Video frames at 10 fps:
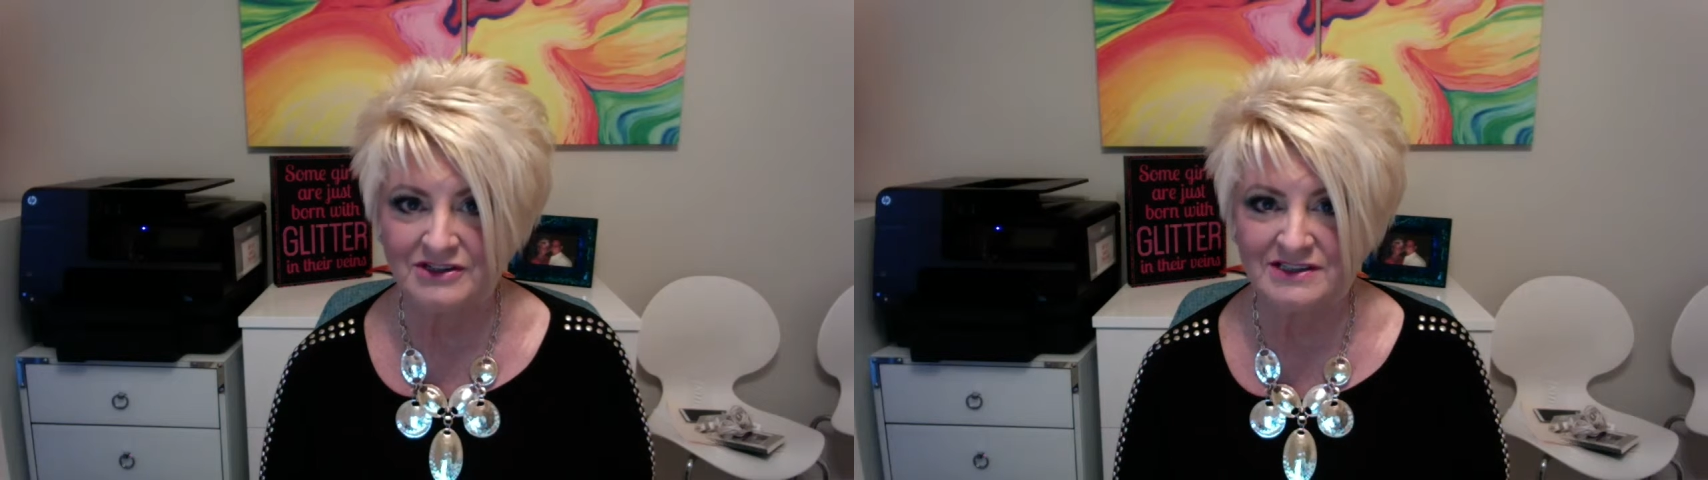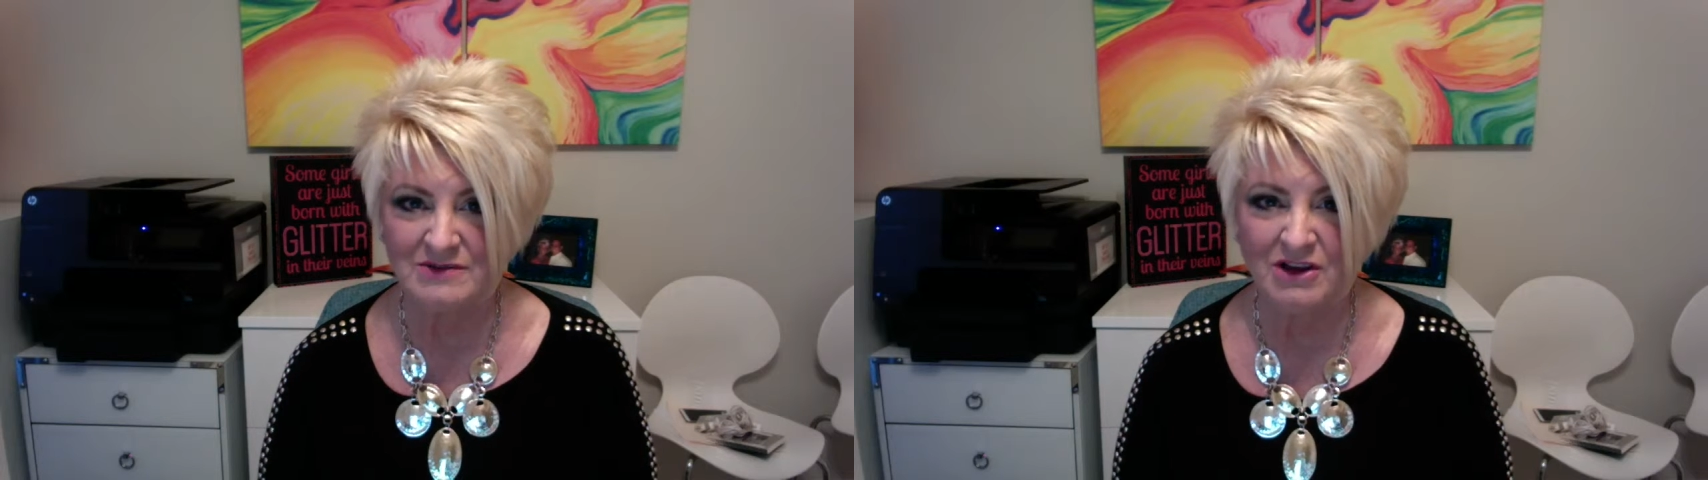
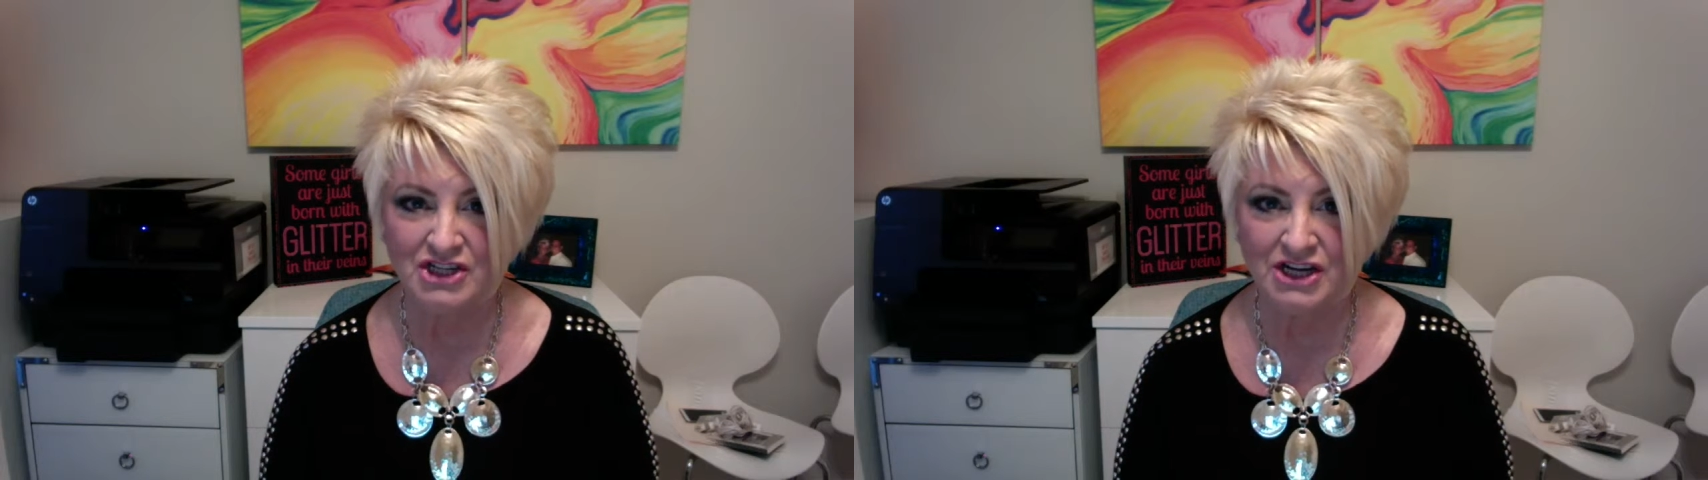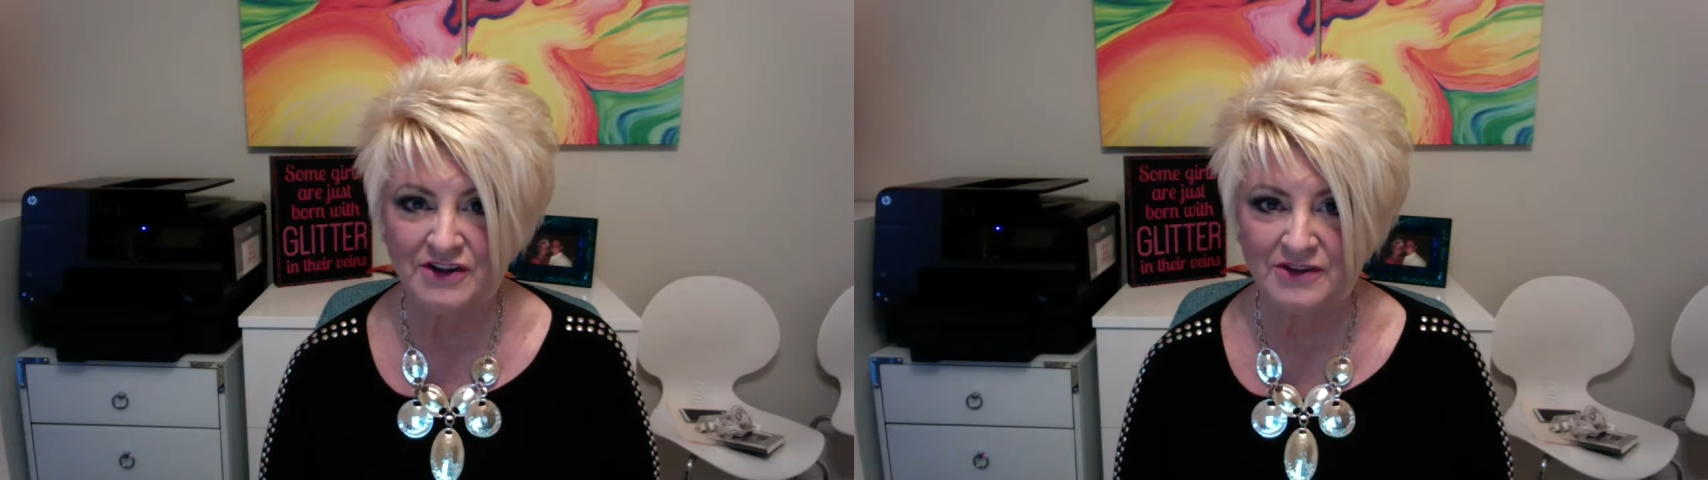So I'll
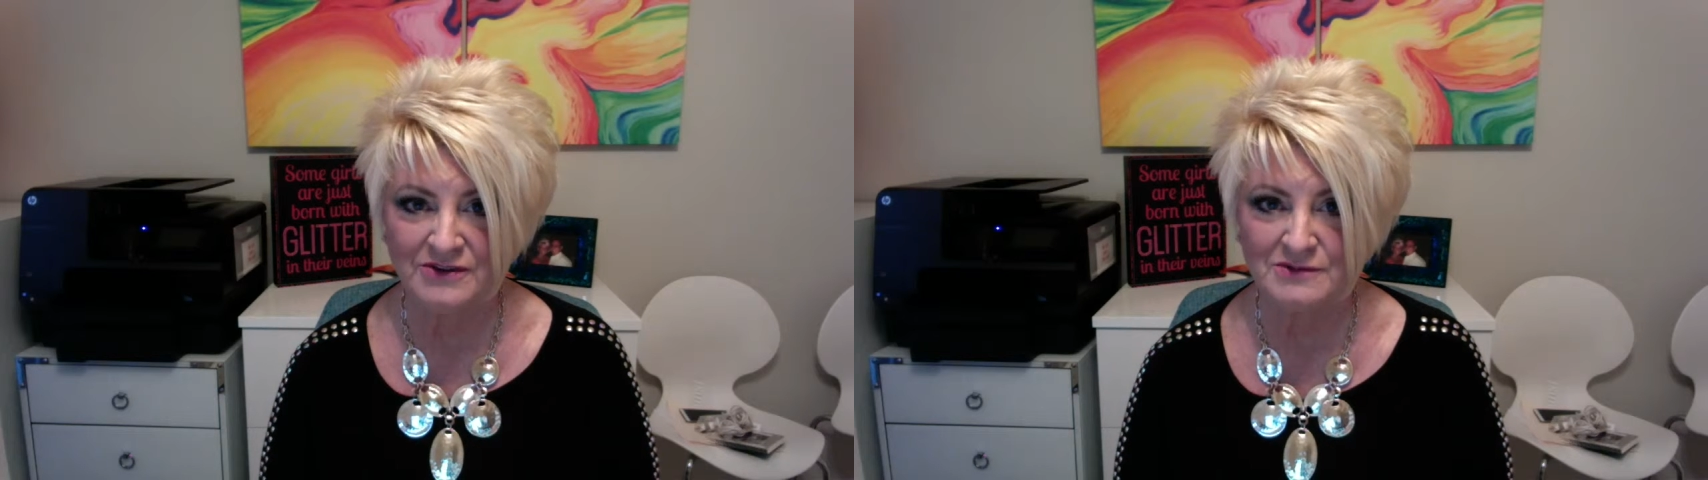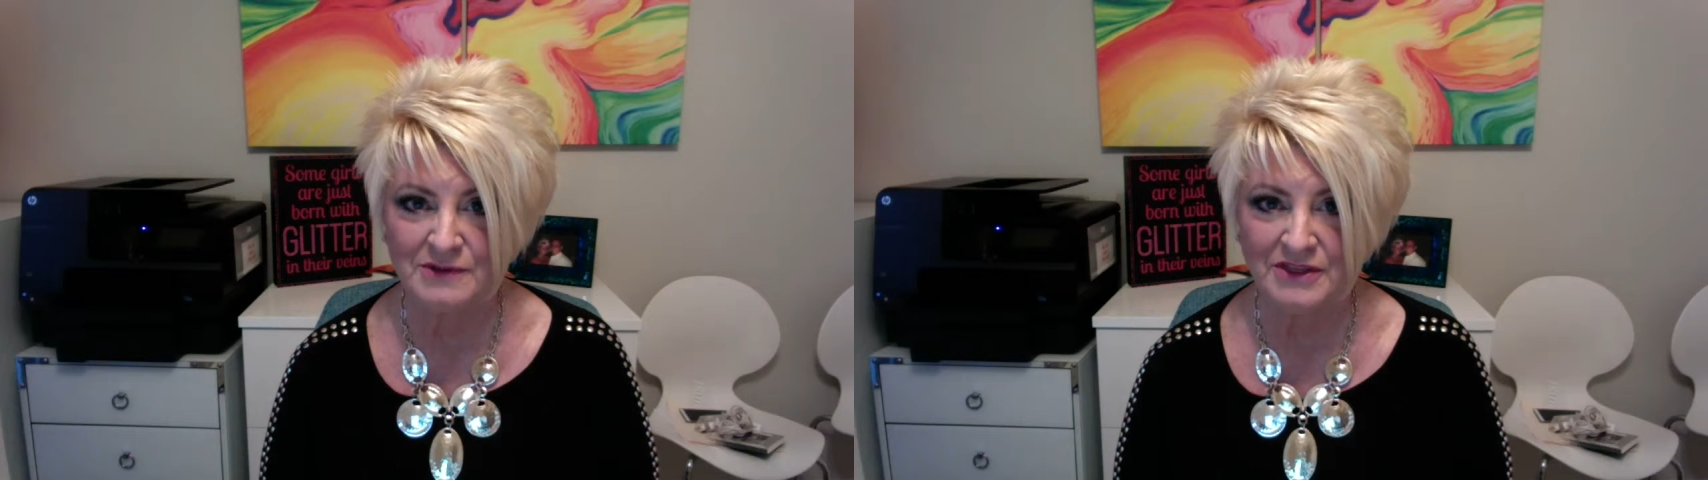share
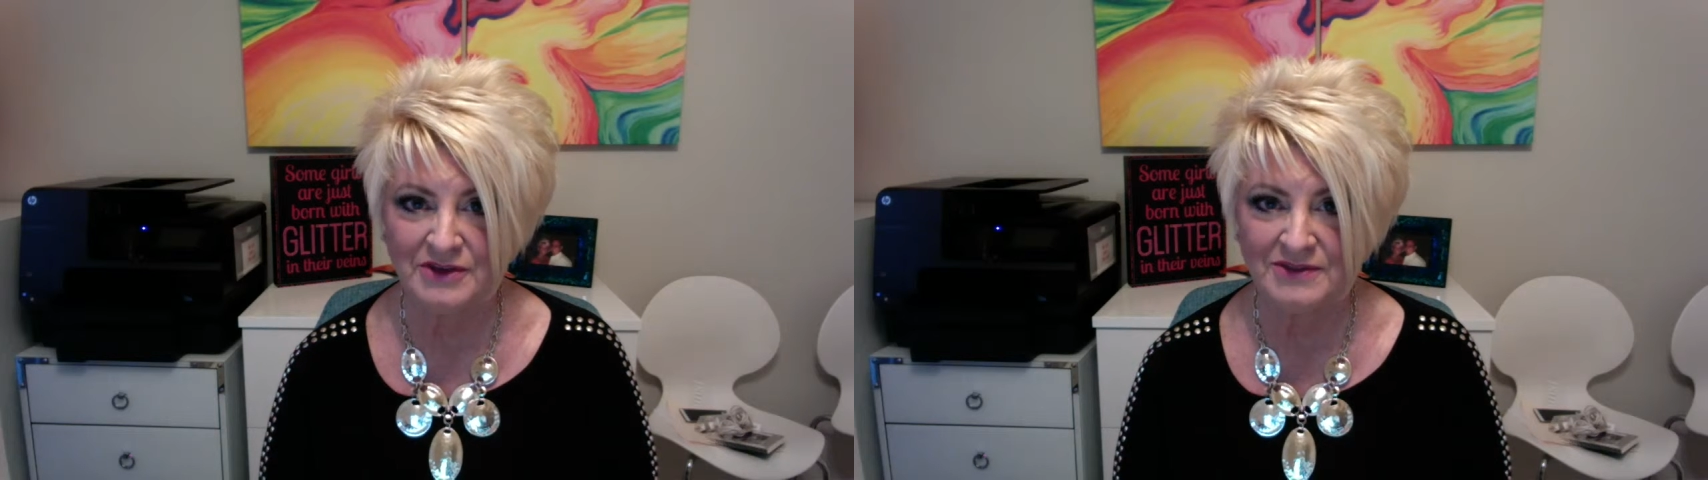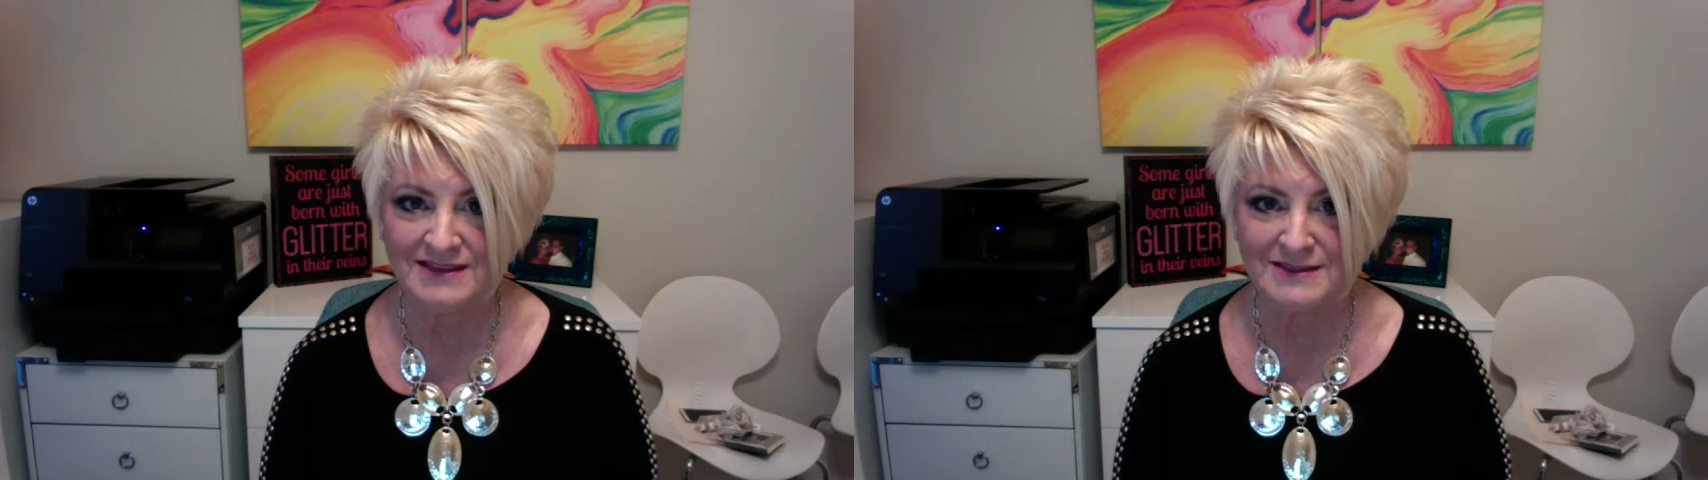those with
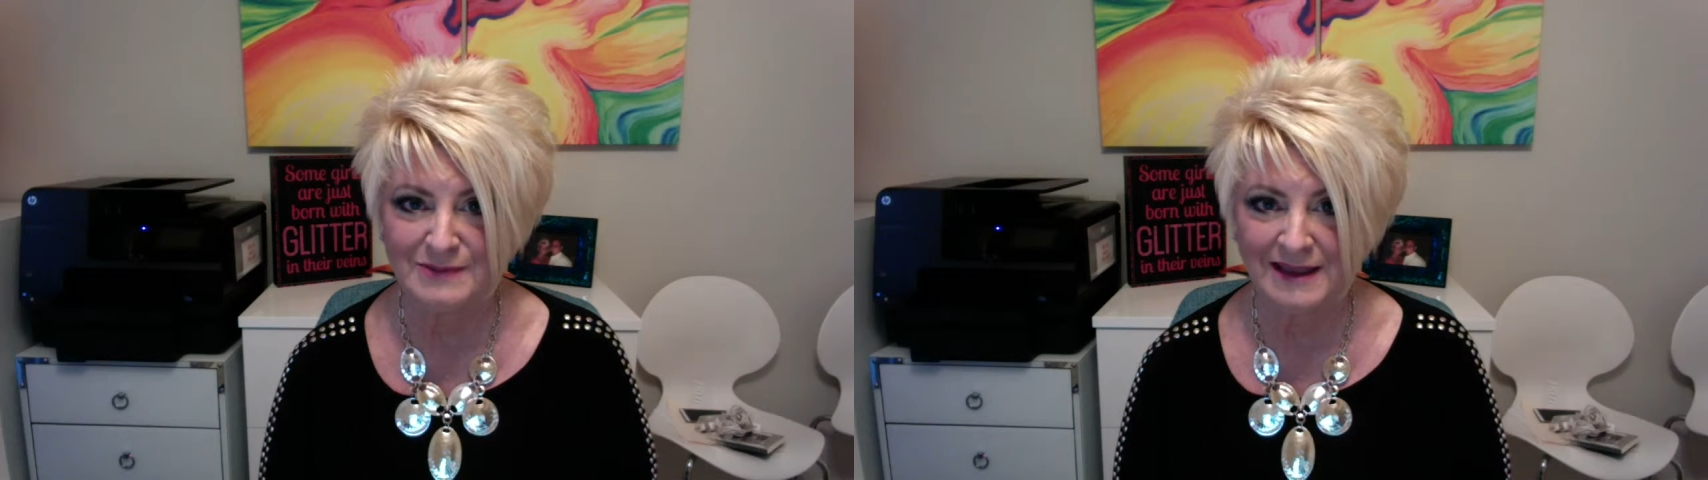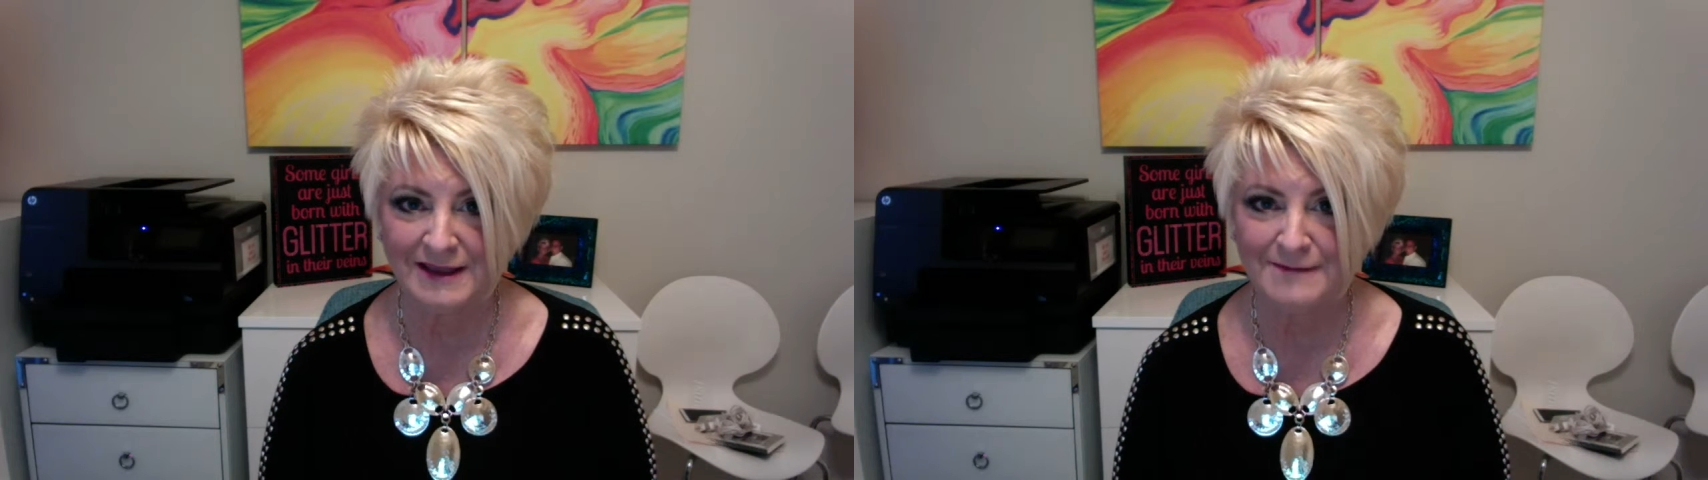you this
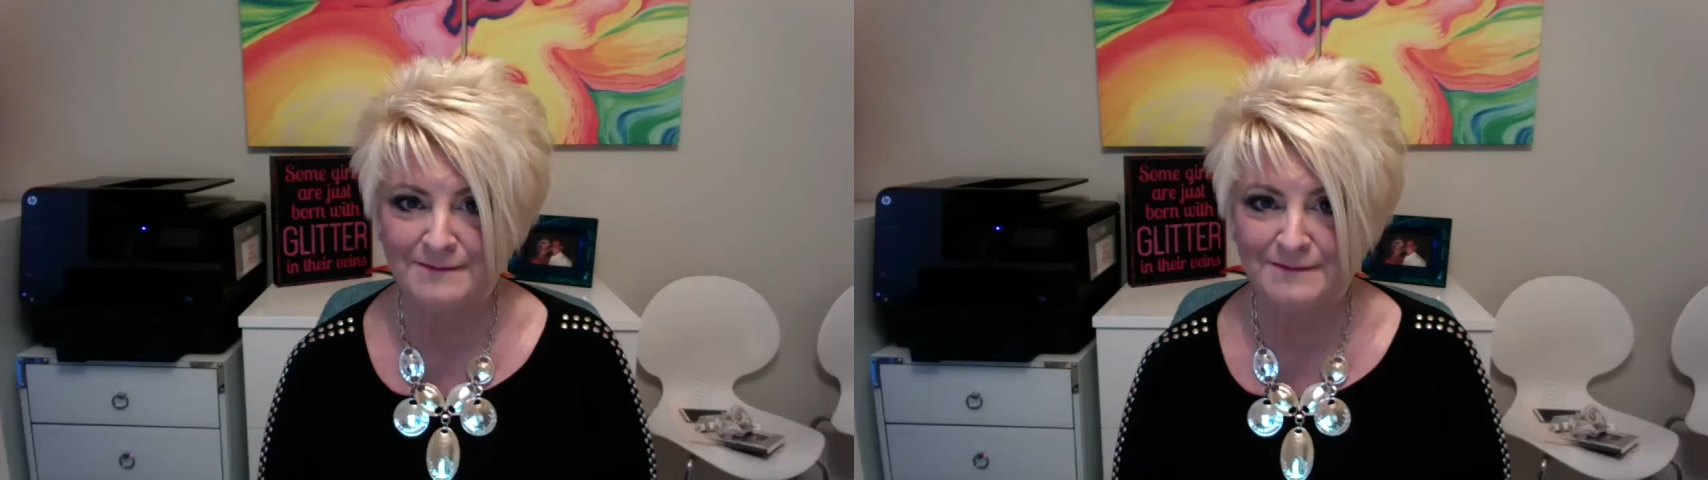week.